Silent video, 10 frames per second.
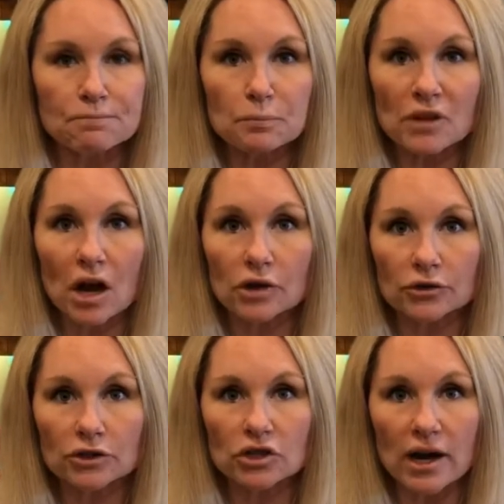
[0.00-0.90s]

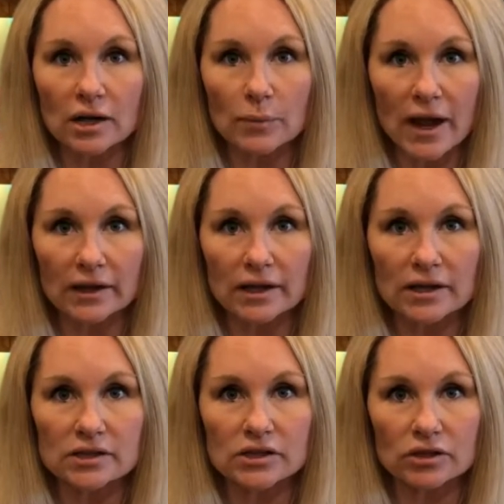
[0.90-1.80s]
Hungry Jack
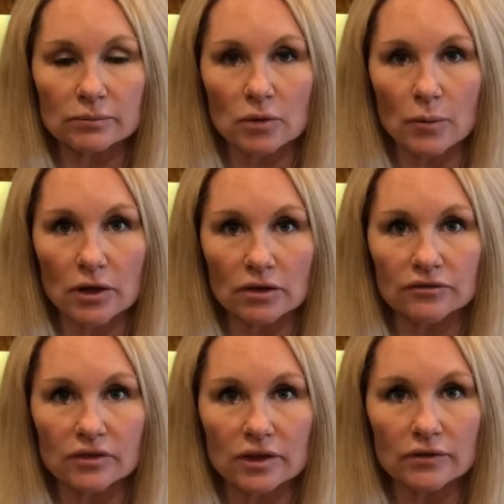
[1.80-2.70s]
pancake syrup, the butter
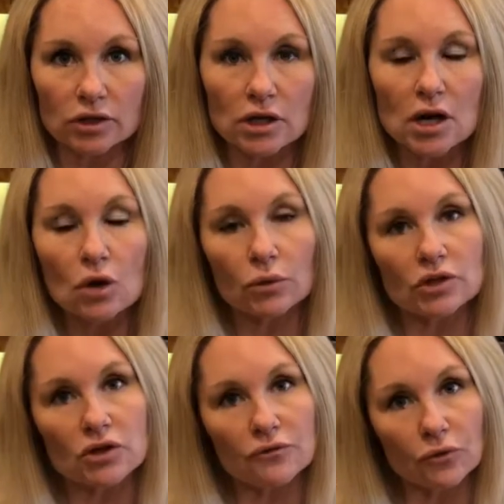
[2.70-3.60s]
flavor,
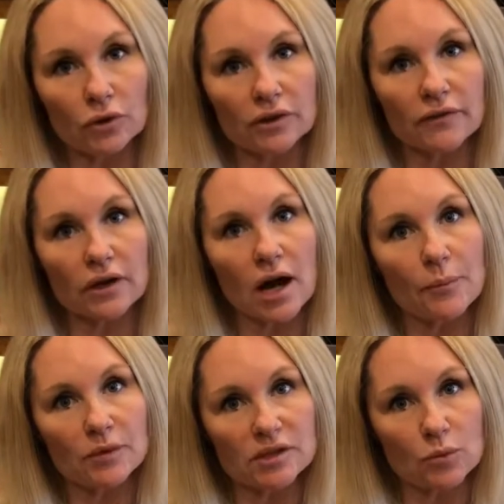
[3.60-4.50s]
which 1/4 of a
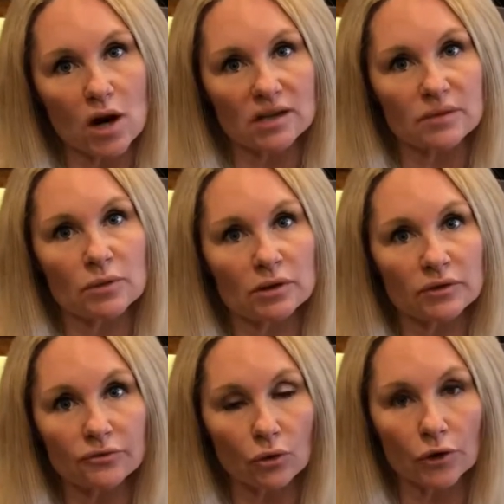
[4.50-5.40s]
cup is approximately
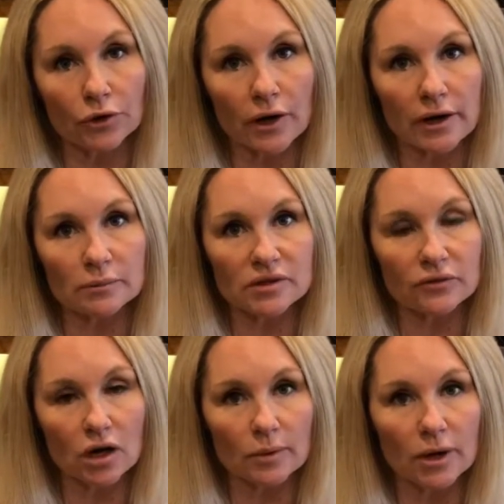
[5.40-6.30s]
4 grams of
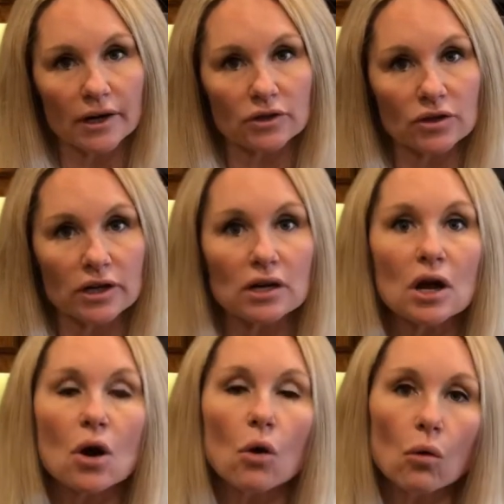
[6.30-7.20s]
carbohydrate.
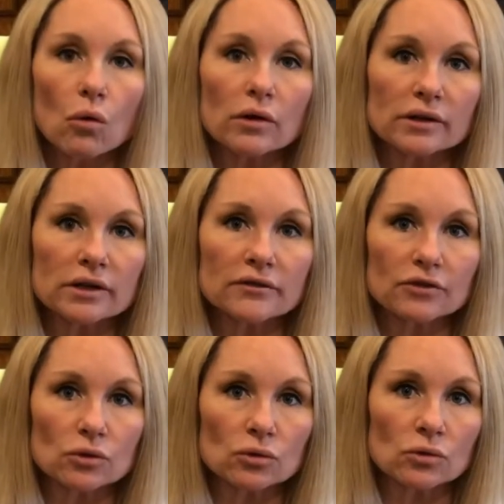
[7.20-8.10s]
Or if
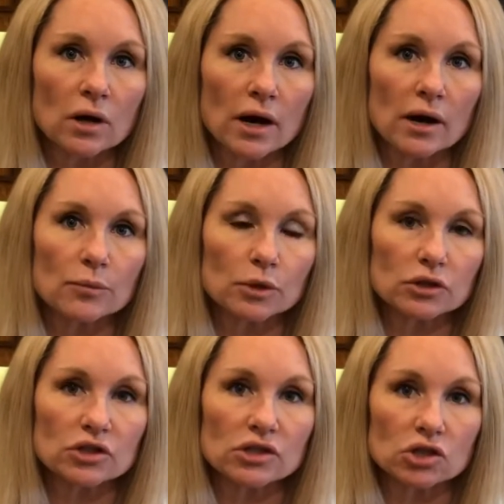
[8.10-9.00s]
you
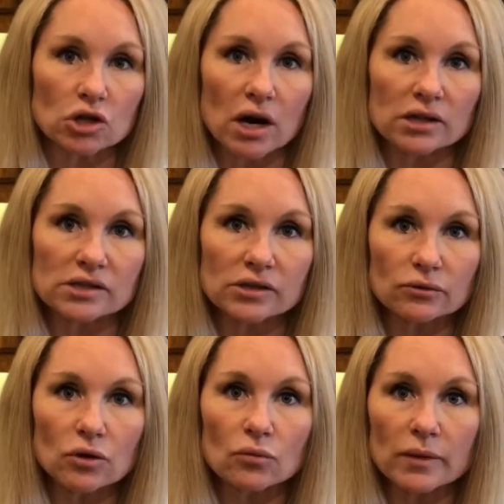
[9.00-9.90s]
purchase Chalk
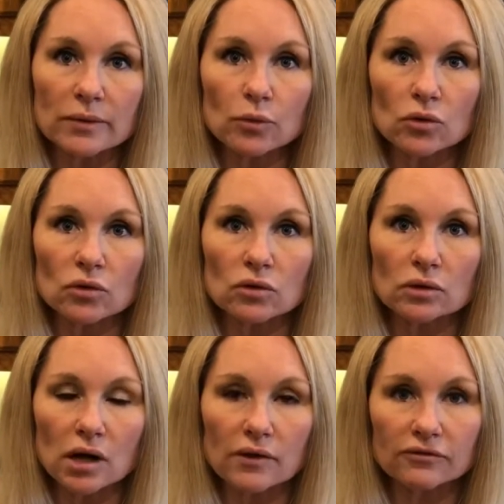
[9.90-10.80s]
Zero
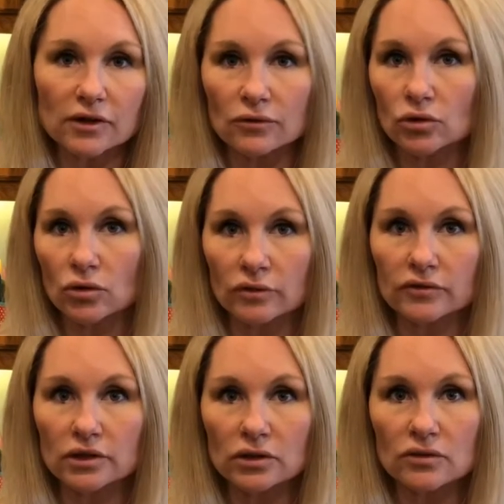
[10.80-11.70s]
maple flavor or
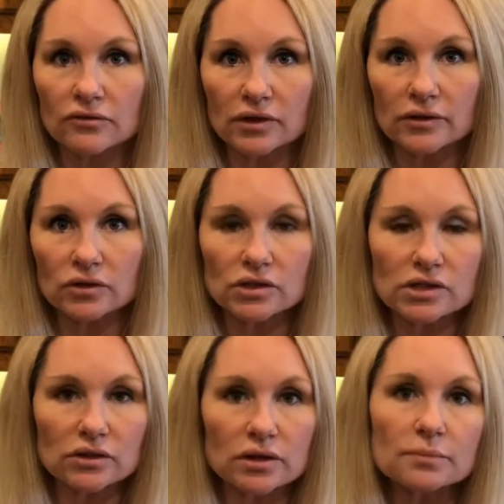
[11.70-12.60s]
vanilla flavor
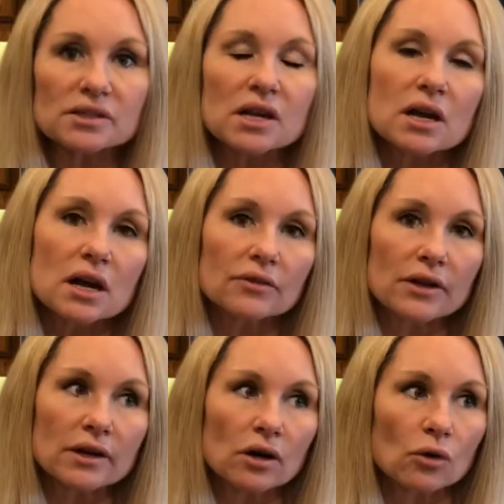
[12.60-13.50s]
syrups,
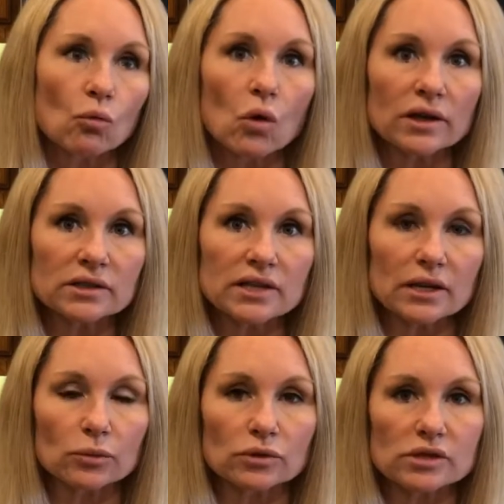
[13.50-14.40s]
they are 1
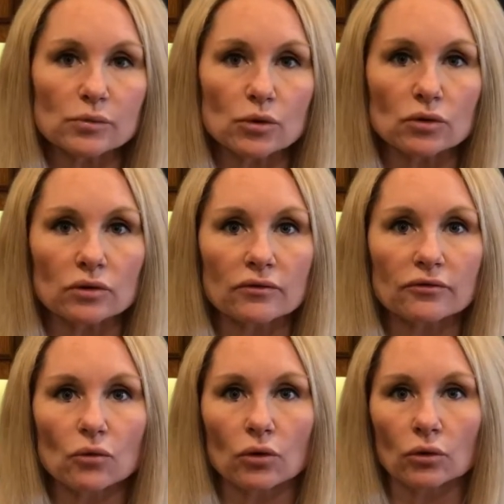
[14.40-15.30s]
tablespoon
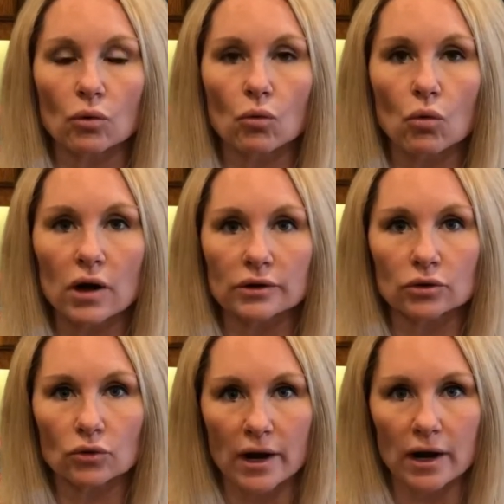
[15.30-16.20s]
for 1
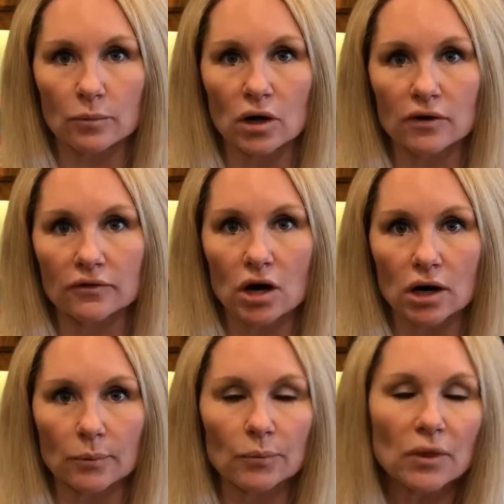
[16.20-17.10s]
gram of carb,